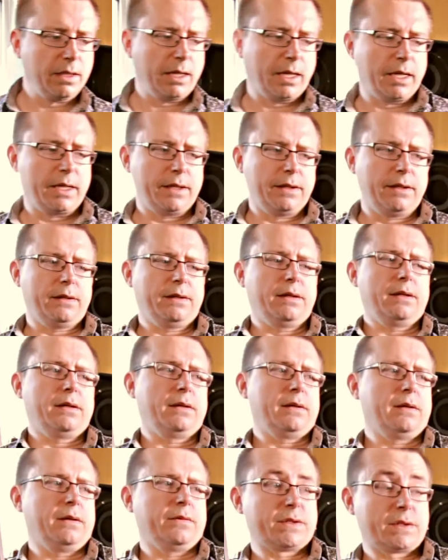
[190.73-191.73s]
And
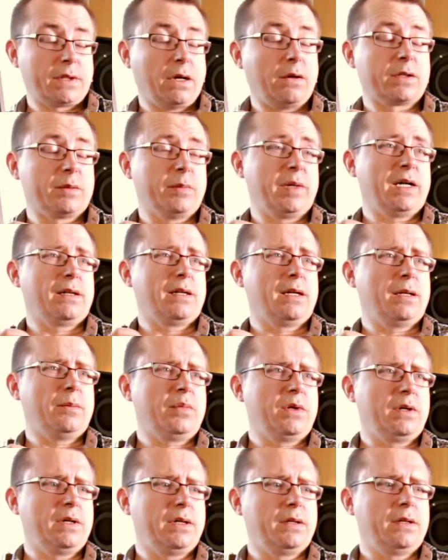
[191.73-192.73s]
I was told about
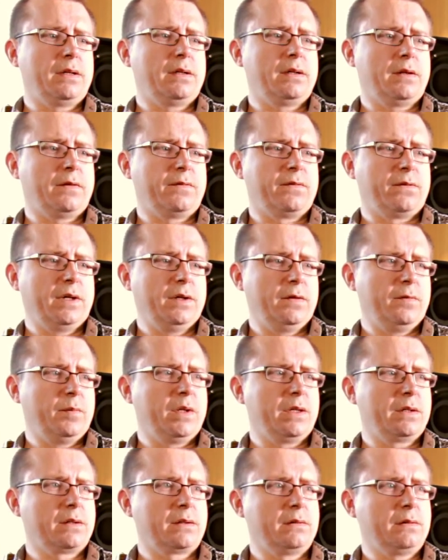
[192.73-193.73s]
that by a friend of
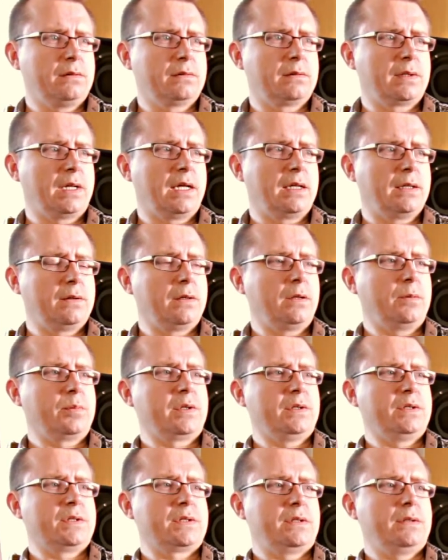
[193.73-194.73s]
mine called Alan
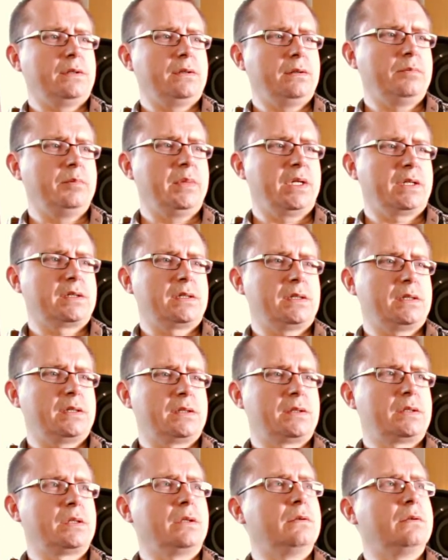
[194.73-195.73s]
Hopkinson, who
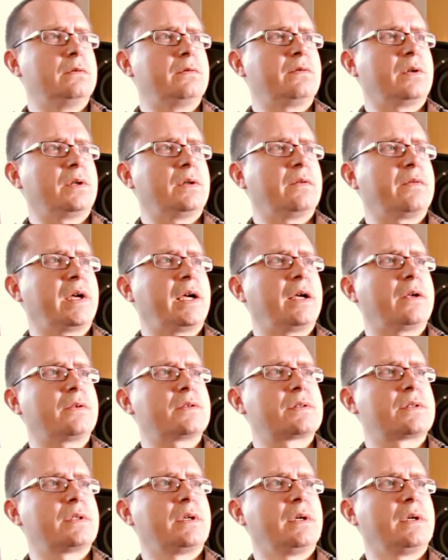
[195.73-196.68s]
mixes Tool front of house,